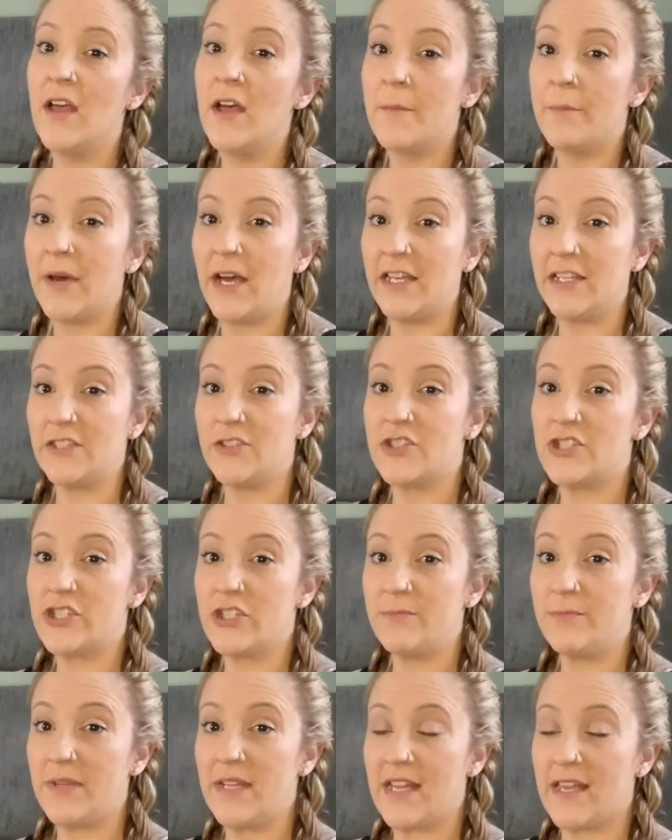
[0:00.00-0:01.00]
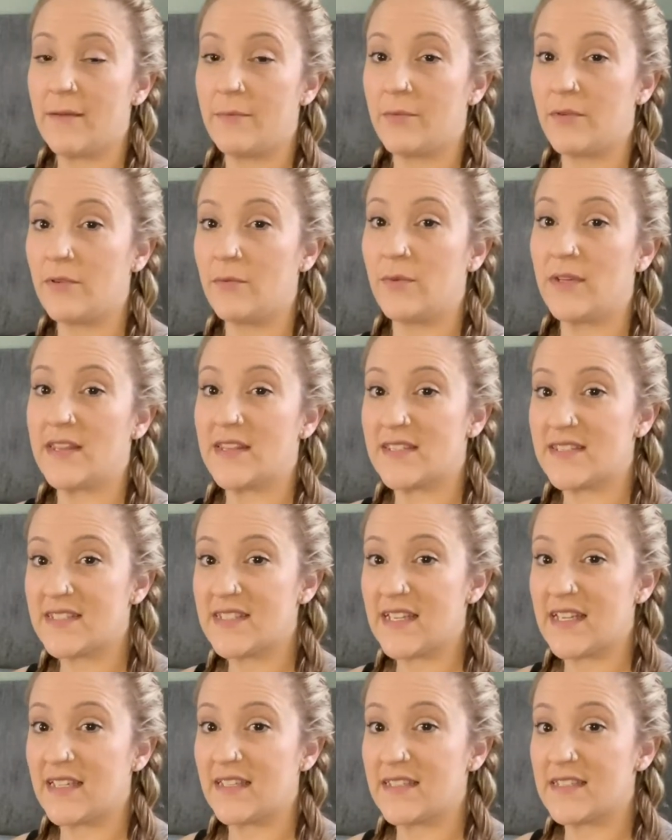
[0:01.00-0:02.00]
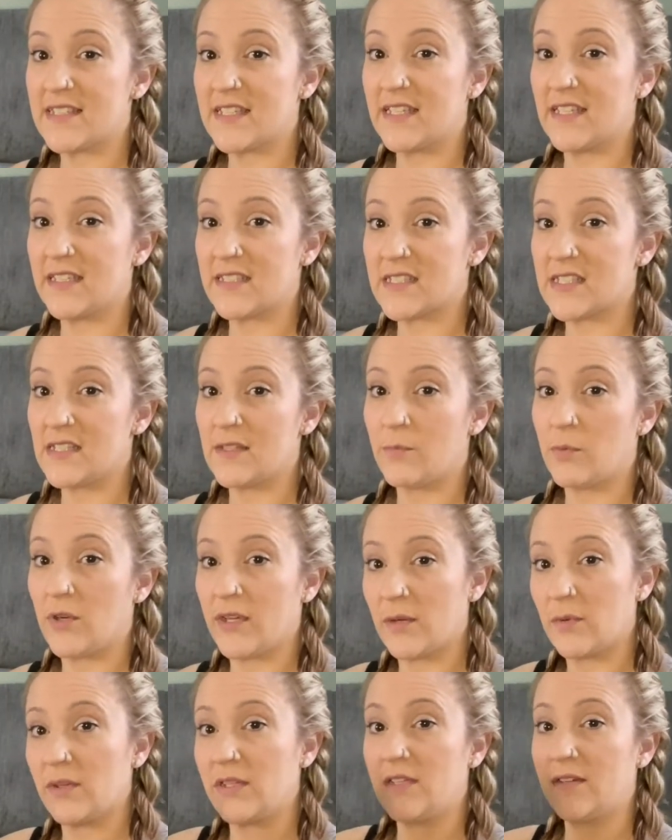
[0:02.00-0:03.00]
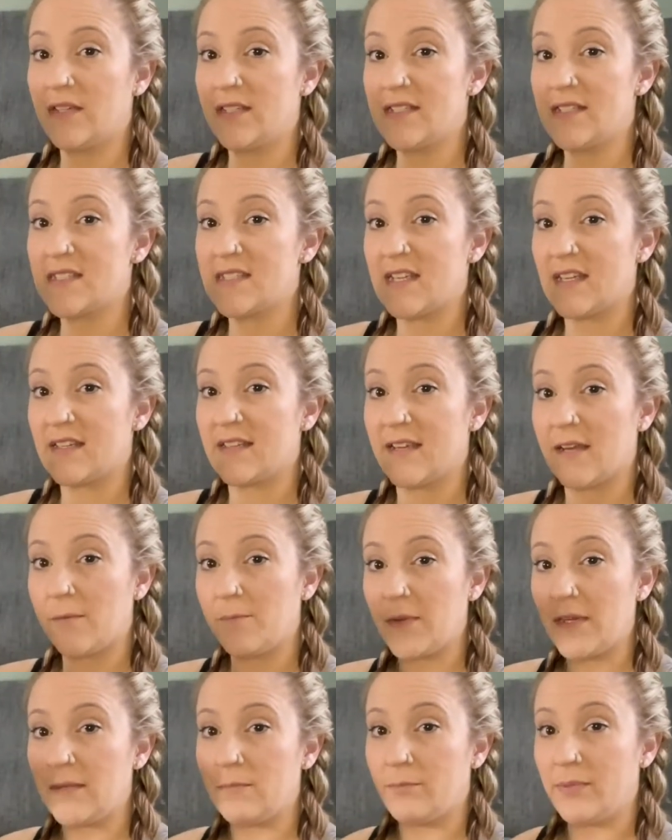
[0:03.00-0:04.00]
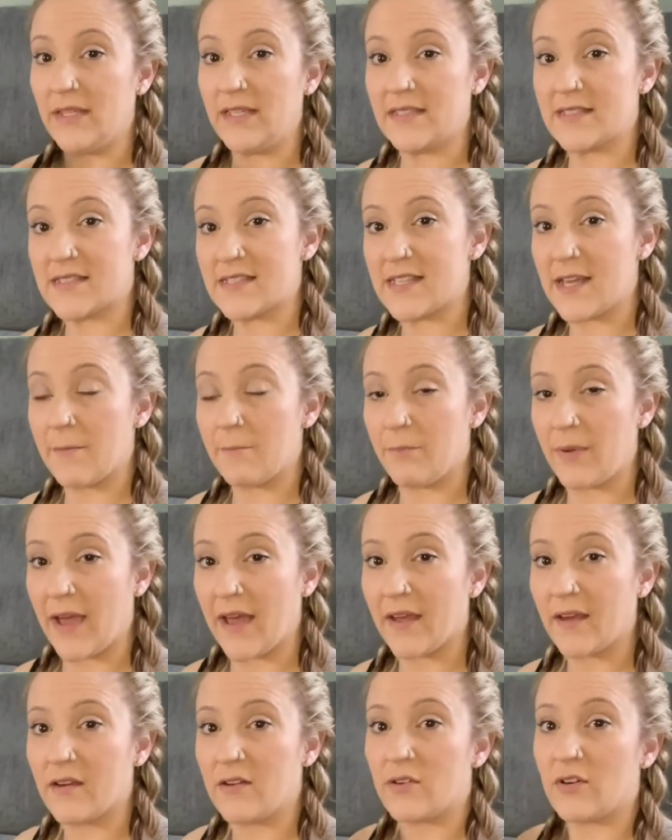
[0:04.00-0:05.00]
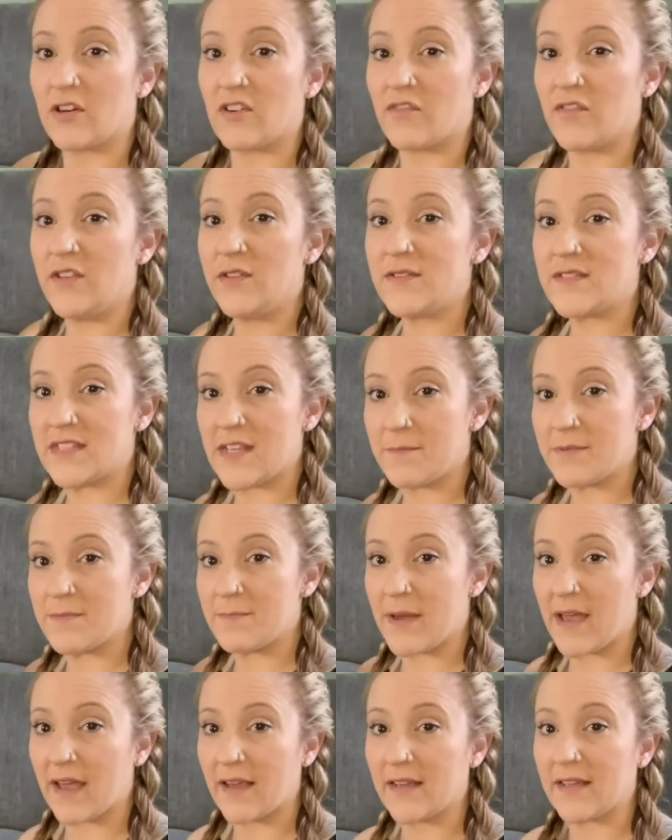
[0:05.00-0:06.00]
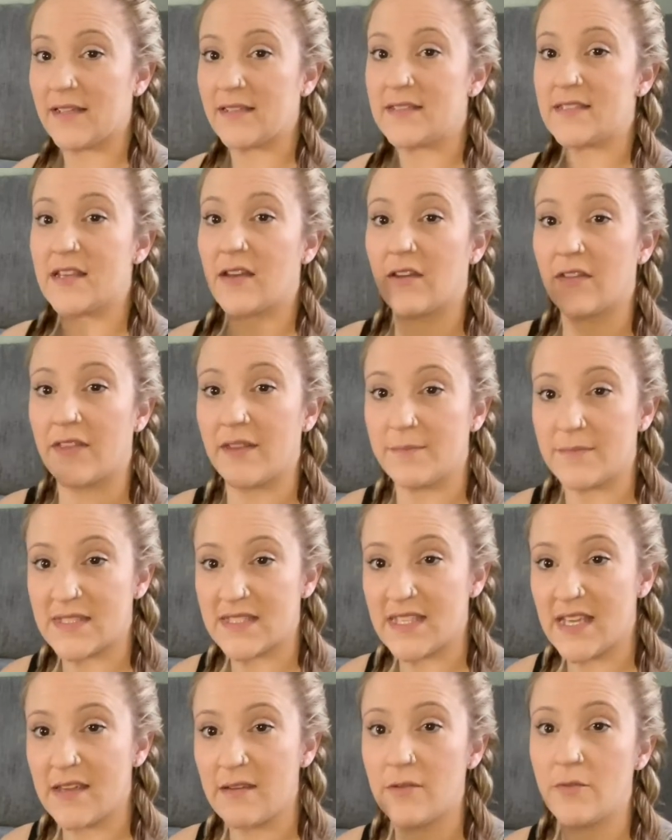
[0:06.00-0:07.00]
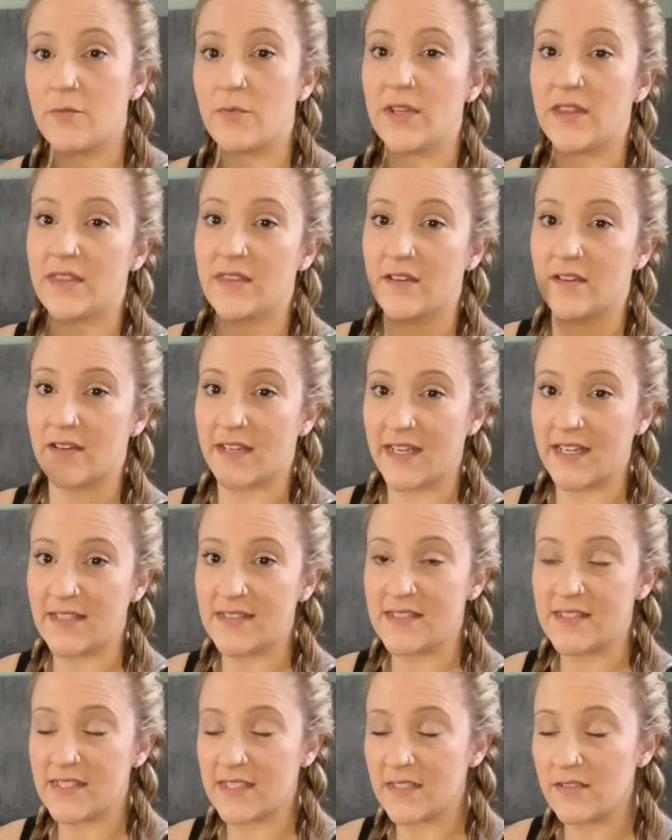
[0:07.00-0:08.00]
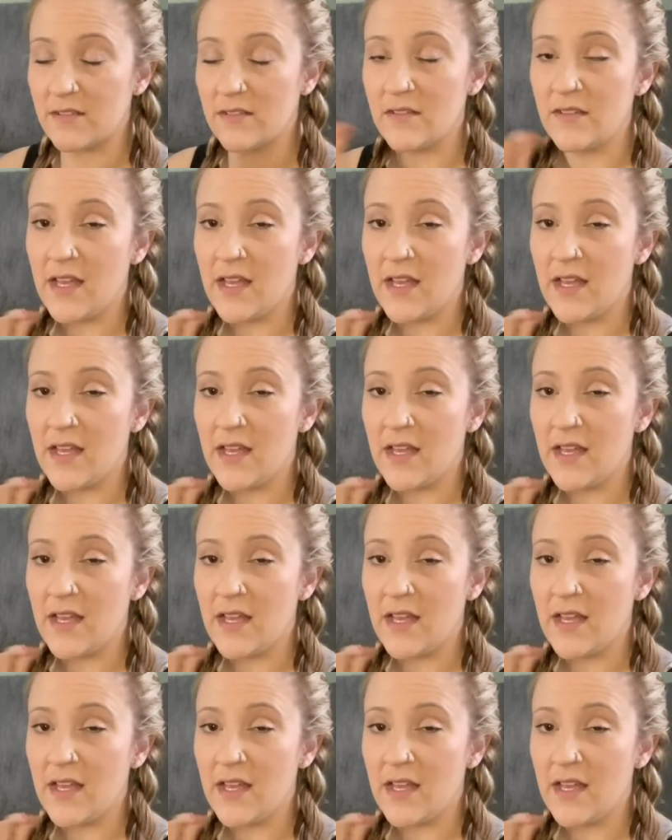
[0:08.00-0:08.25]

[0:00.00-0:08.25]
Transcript: But you should be able with sit to get to the point where you can stand up and be a step back or a few steps back and tell them sit with your hand signal,